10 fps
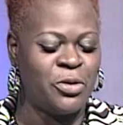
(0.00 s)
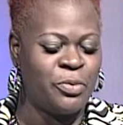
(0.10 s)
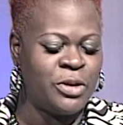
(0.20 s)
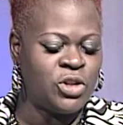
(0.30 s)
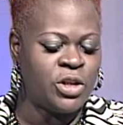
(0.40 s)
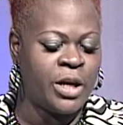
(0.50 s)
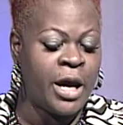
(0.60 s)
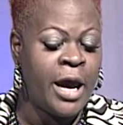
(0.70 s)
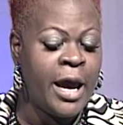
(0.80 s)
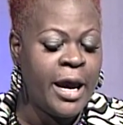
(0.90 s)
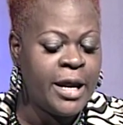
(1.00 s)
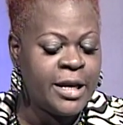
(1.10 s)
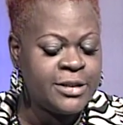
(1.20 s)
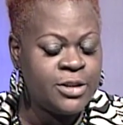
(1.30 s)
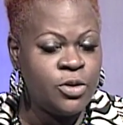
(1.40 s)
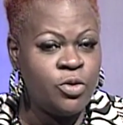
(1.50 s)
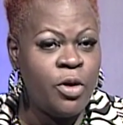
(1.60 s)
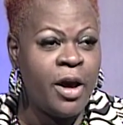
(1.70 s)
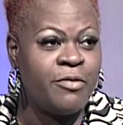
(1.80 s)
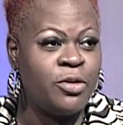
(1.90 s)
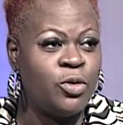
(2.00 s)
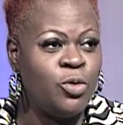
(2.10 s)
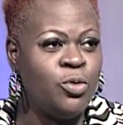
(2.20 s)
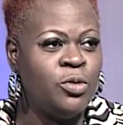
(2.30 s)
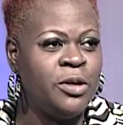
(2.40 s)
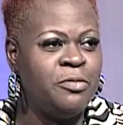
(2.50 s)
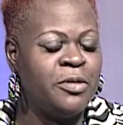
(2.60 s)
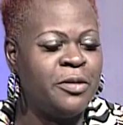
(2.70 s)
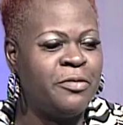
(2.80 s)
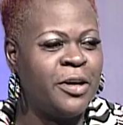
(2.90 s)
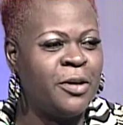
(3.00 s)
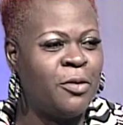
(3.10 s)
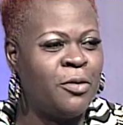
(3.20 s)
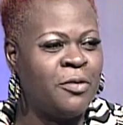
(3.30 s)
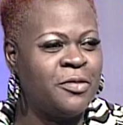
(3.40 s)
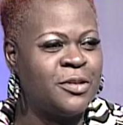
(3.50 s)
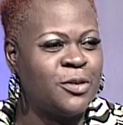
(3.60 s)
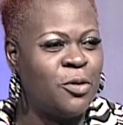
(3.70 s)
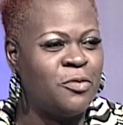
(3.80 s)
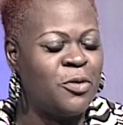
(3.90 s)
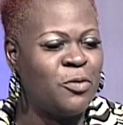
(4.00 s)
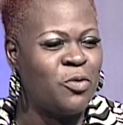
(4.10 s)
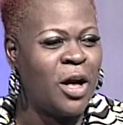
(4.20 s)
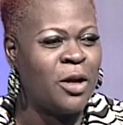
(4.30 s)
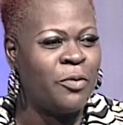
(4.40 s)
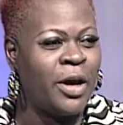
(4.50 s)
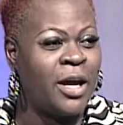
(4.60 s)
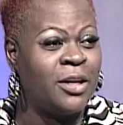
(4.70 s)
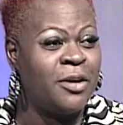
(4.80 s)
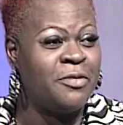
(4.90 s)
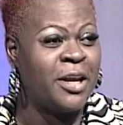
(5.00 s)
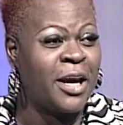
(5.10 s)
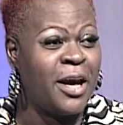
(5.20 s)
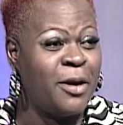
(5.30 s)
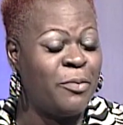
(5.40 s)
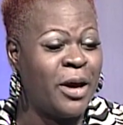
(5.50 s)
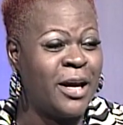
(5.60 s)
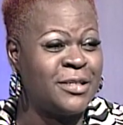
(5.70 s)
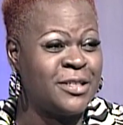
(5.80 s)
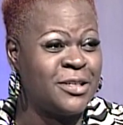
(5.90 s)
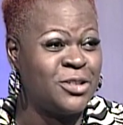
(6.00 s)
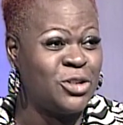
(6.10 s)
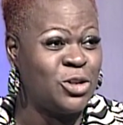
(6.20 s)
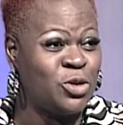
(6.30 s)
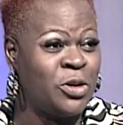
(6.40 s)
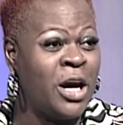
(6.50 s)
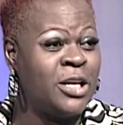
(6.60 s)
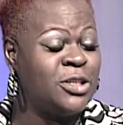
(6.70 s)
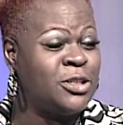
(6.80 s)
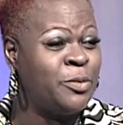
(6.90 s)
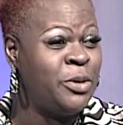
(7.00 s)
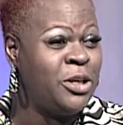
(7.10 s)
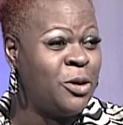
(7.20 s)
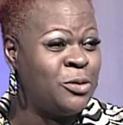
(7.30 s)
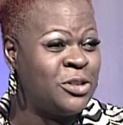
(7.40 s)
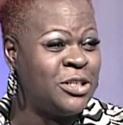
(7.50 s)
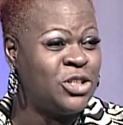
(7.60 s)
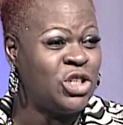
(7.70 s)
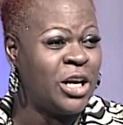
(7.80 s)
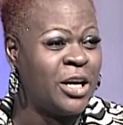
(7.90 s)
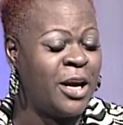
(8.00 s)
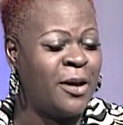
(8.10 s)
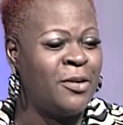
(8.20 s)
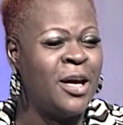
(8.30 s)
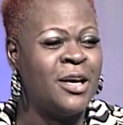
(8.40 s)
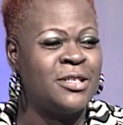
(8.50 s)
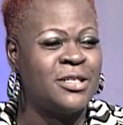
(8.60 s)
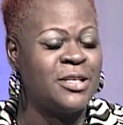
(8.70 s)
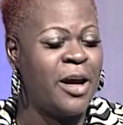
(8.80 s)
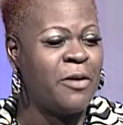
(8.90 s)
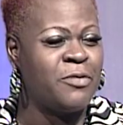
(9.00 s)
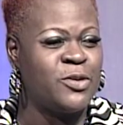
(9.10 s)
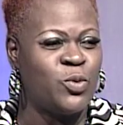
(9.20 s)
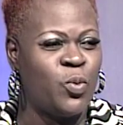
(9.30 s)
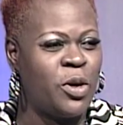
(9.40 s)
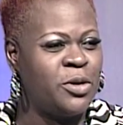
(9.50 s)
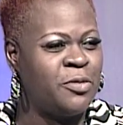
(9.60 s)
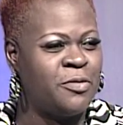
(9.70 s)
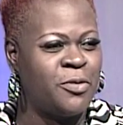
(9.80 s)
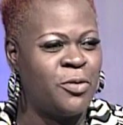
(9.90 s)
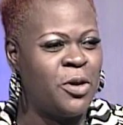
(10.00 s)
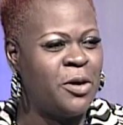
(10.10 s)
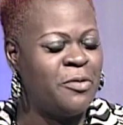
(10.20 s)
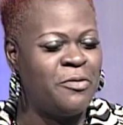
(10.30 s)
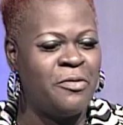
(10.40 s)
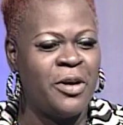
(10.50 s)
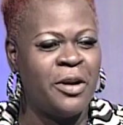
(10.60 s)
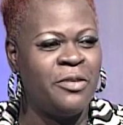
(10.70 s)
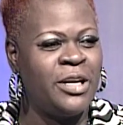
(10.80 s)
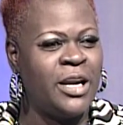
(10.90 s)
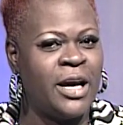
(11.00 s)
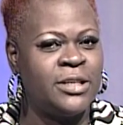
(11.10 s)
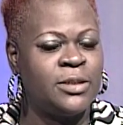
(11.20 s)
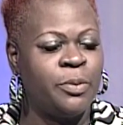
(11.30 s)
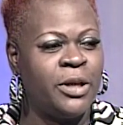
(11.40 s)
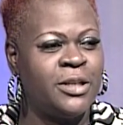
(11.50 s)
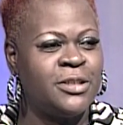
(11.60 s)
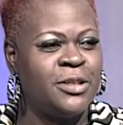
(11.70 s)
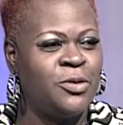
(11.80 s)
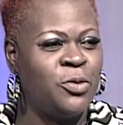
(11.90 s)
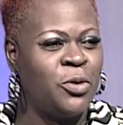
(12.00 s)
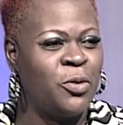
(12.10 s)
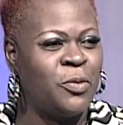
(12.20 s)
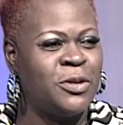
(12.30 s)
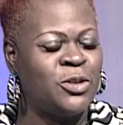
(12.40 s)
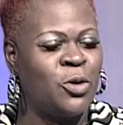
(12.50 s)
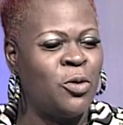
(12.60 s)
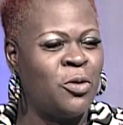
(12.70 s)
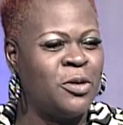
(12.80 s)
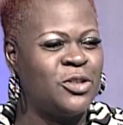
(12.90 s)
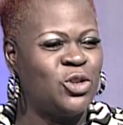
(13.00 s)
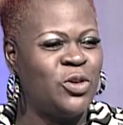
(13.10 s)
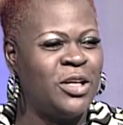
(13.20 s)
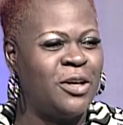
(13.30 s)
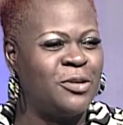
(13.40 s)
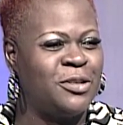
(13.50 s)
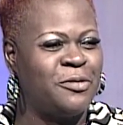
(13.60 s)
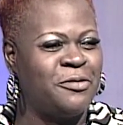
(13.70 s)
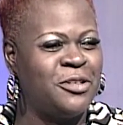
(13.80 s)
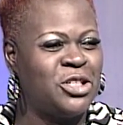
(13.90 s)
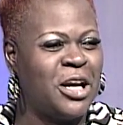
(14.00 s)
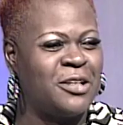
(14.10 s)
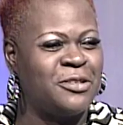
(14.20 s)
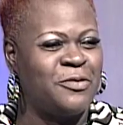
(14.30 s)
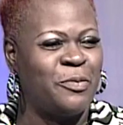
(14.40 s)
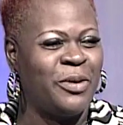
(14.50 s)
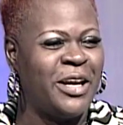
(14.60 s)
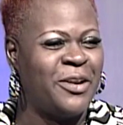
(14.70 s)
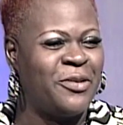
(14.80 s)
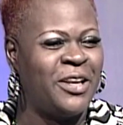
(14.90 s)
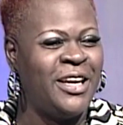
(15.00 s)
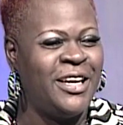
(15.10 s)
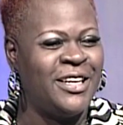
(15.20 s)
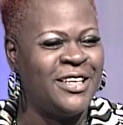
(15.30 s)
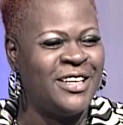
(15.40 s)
to mention that. And I see you have a newly renovated office over on Rockaway. I love it. I came by as a constituent just to be nosy and check it out. Staff is wonderful. Very nice place, and you can always go across the street and go to the fish house if you plan on eating.